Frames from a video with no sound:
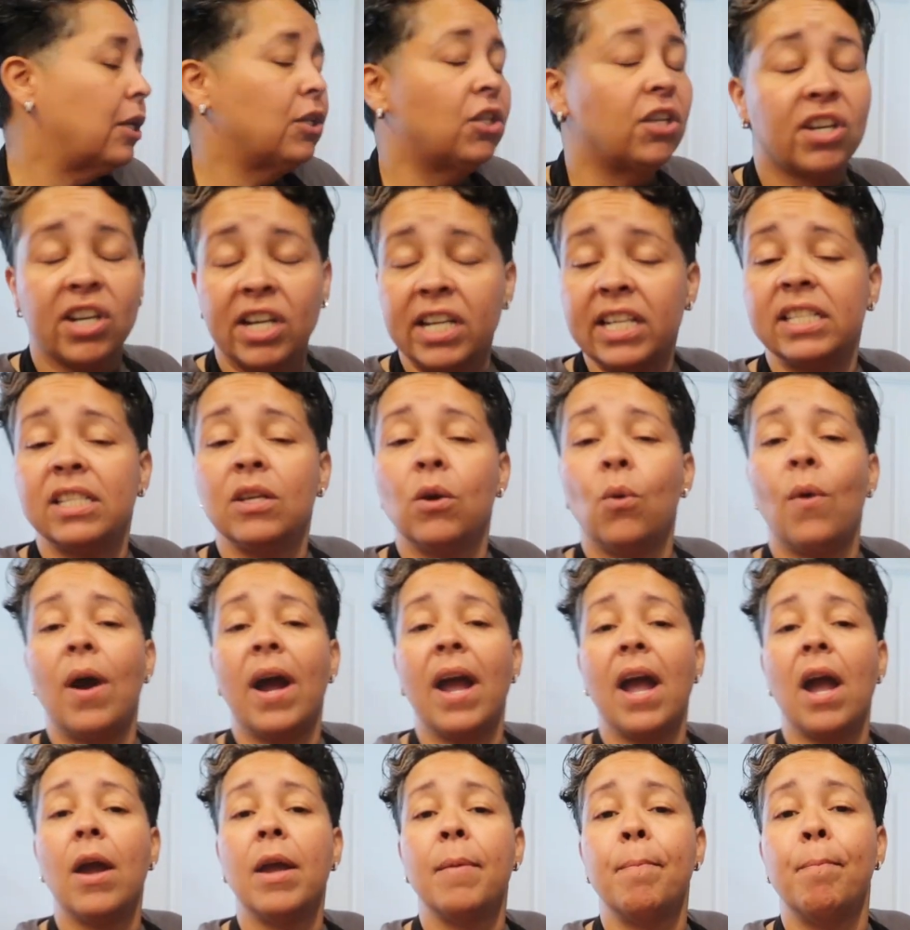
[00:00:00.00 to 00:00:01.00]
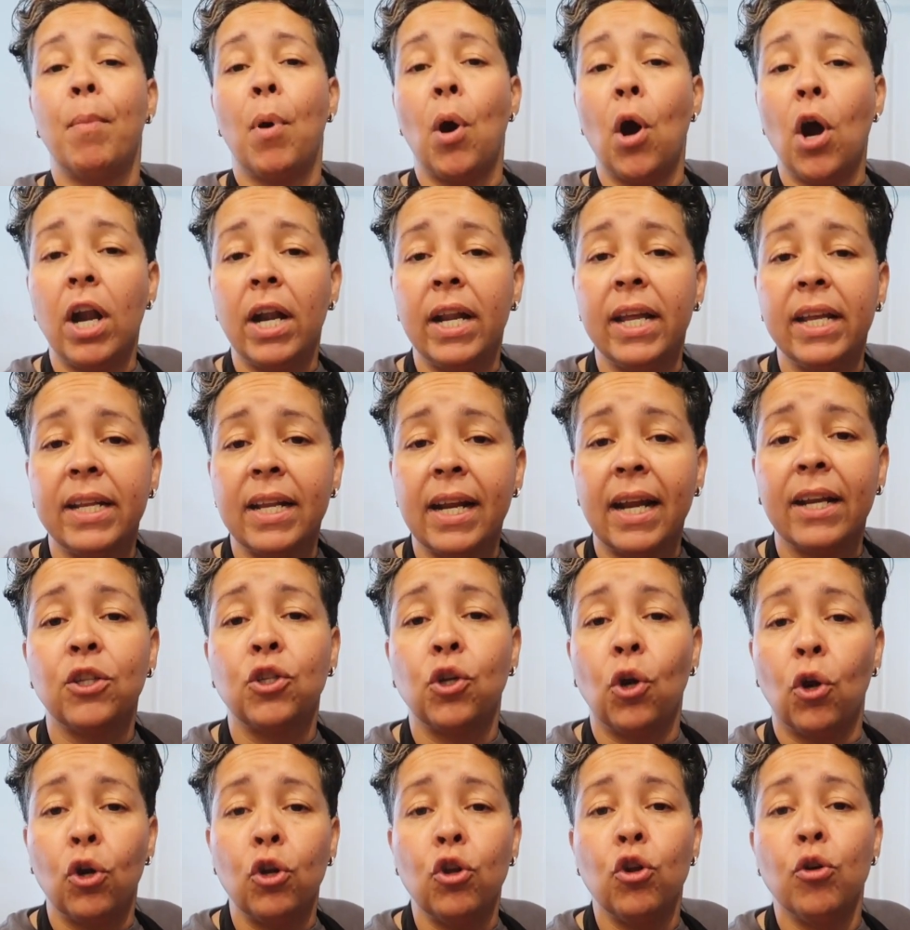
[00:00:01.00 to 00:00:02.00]
Now the reason why I boil it, I
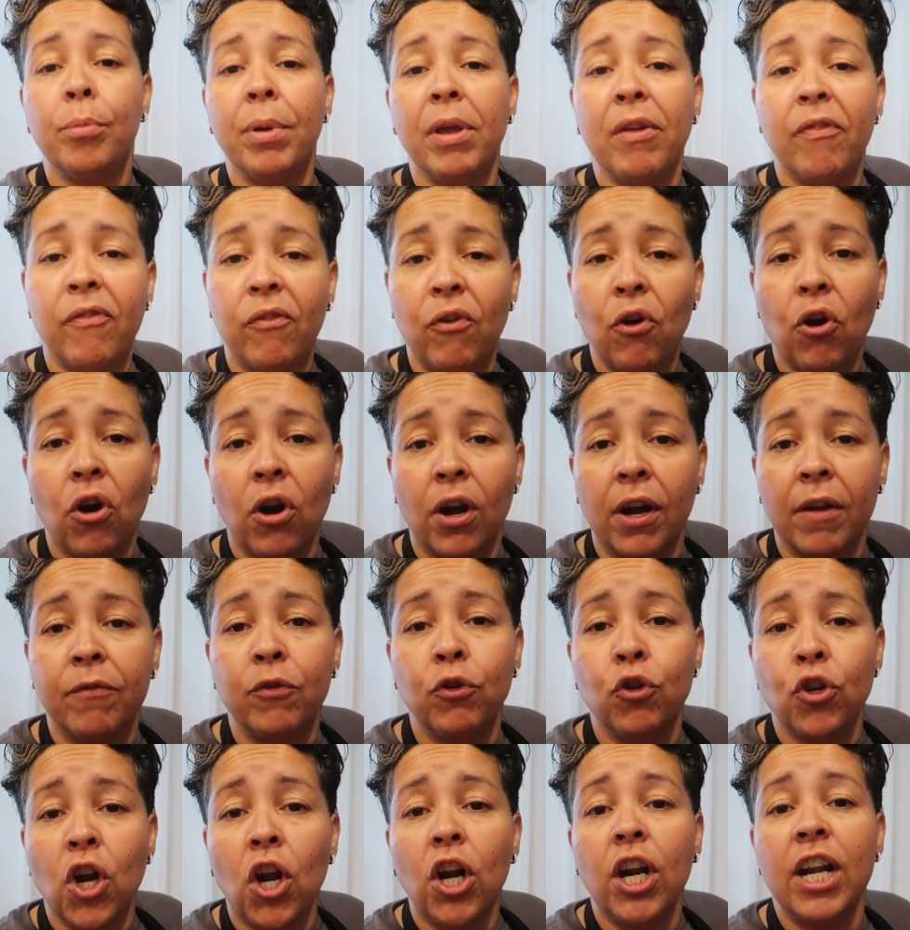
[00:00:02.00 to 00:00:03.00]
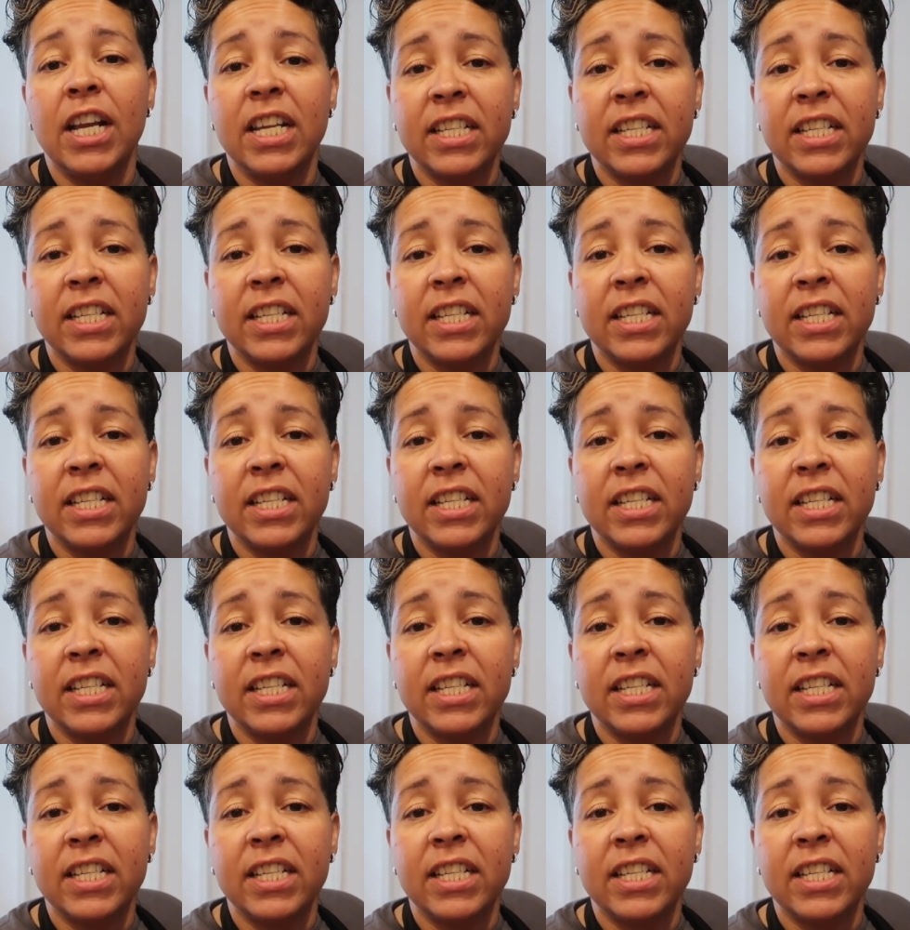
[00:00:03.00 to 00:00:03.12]
told you before. If you're not